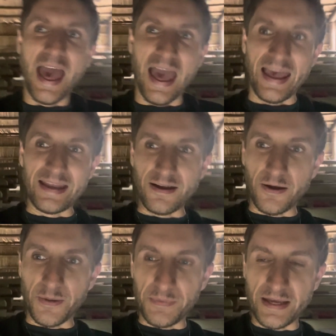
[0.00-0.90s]
And
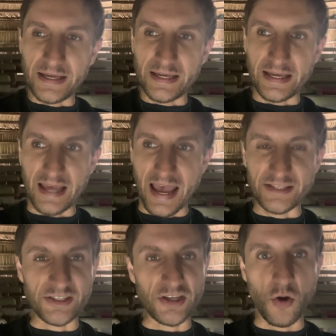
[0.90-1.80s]
um,
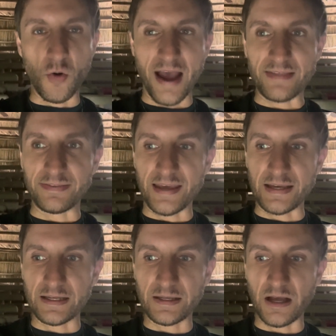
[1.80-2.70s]
and so I
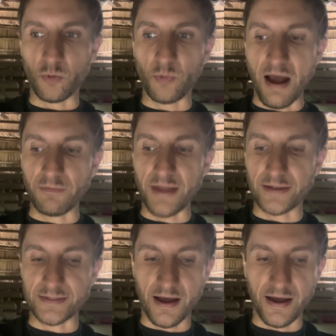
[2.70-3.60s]
think around
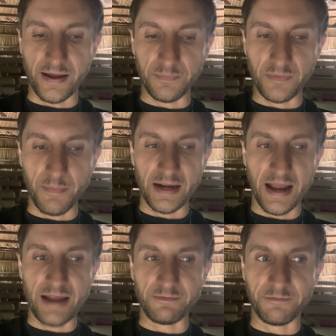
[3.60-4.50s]
that time, I
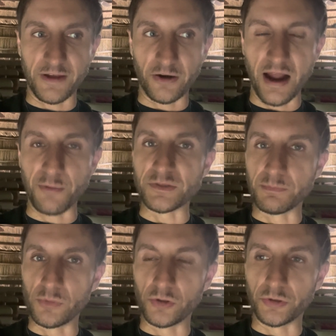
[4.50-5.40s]
I had figured out was
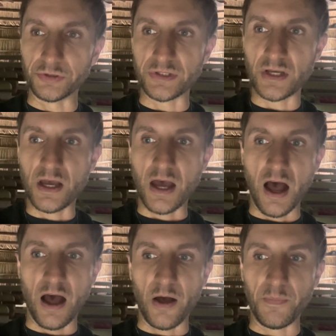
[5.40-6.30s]
mold.
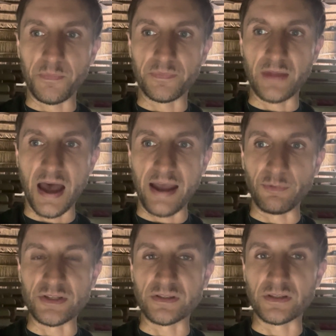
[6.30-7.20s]
Um, I
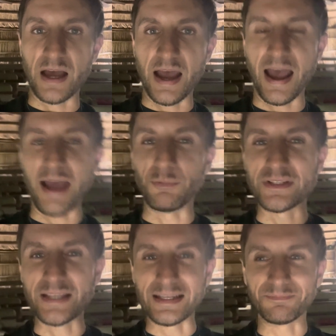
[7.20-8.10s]
was I, I
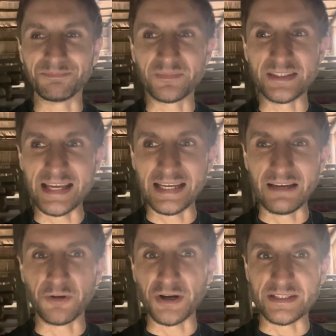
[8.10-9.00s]
was like
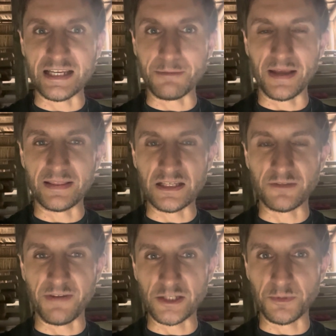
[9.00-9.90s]
digging very deep in
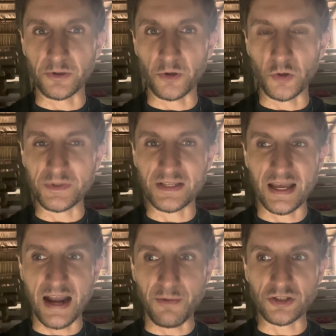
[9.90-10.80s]
these Facebook groups,
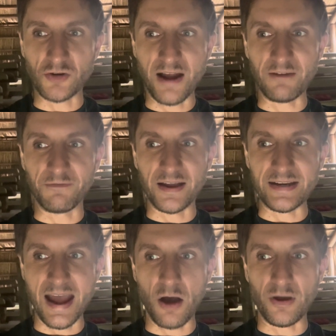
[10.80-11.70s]
and I was trying to
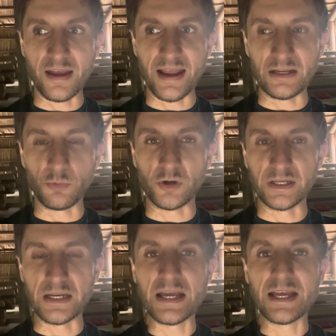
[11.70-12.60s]
find out had
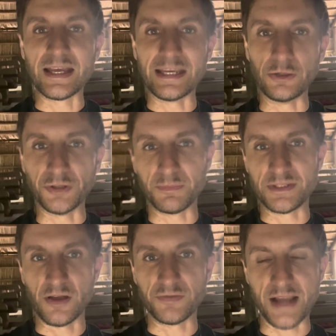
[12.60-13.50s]
anyone healed
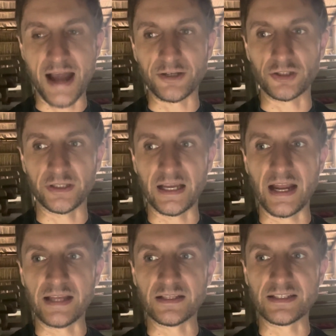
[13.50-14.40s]
themselves naturally. And
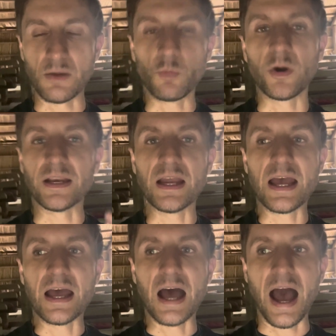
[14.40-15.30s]
I someone
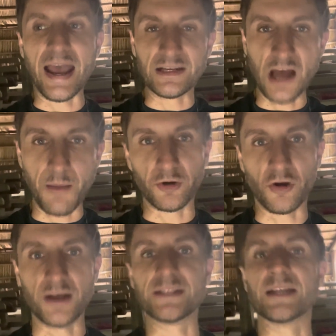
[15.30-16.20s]
I had come
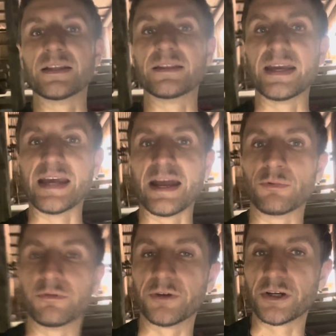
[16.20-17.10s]
across said that they had
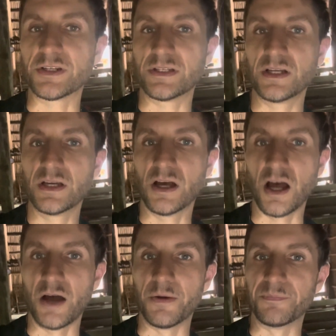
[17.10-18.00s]
reversed
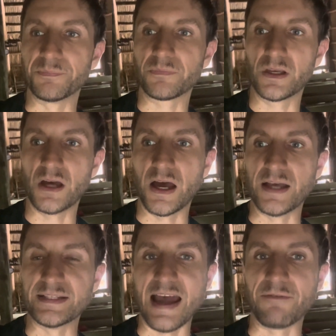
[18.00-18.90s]
um,
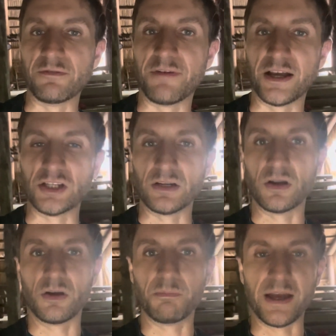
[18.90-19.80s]
uh, staph
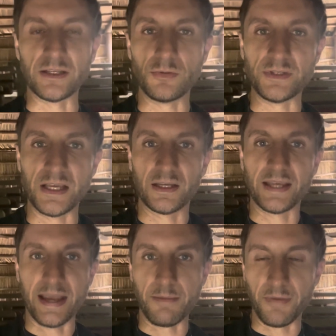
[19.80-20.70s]
infection by using
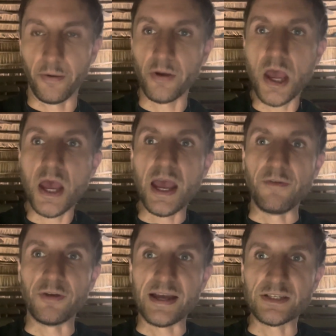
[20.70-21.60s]
Kambo.
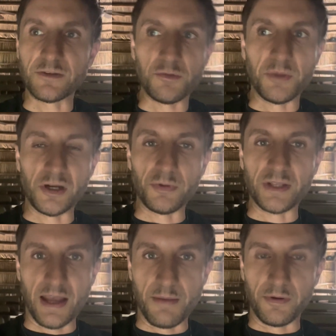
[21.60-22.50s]
If you guys aren't familiar with
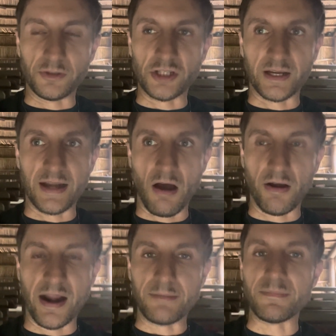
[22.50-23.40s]
Kambo, check it out.
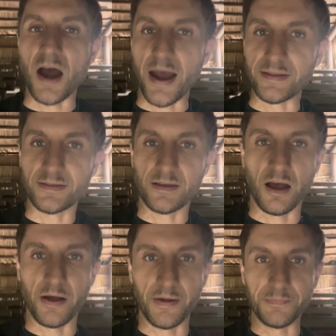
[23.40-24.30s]
And I'm not,
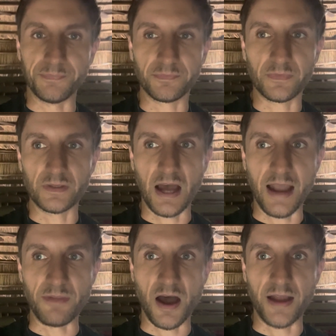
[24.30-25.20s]
um,
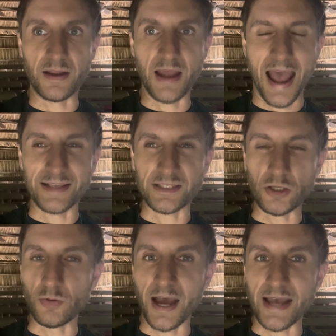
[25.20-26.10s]
I'm not
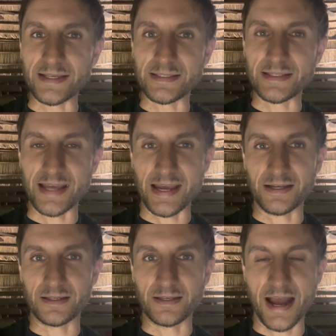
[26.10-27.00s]
asking you guys to take
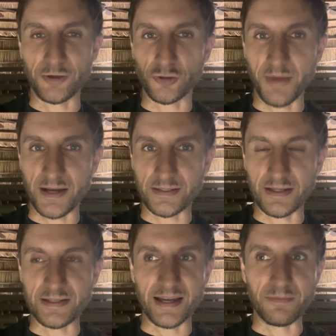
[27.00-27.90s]
natural
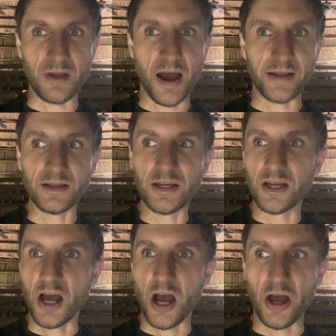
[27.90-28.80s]
medicines. I'm not
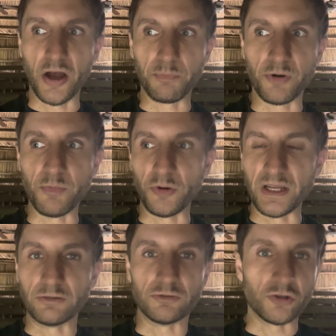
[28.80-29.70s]
uh,
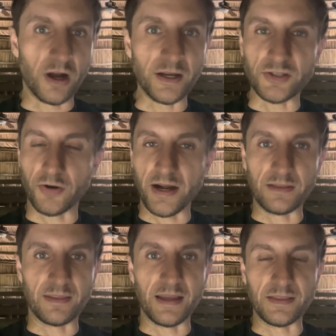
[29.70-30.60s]
promoting drugs or
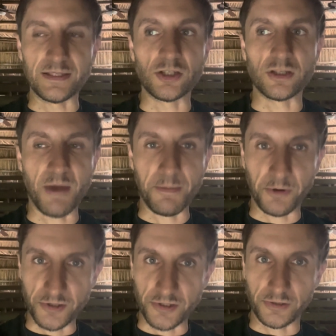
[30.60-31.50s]
anything. This is just my
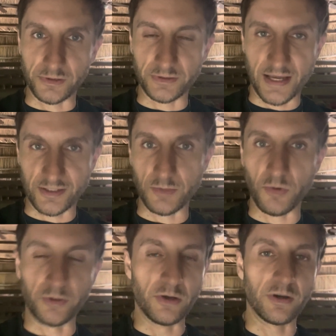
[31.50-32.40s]
personal
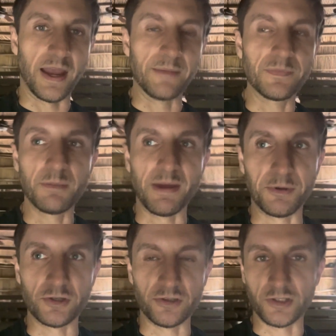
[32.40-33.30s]
testimonial, okay? My
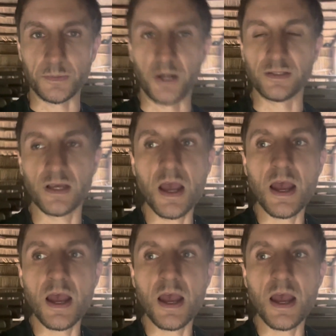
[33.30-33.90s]
personal experience.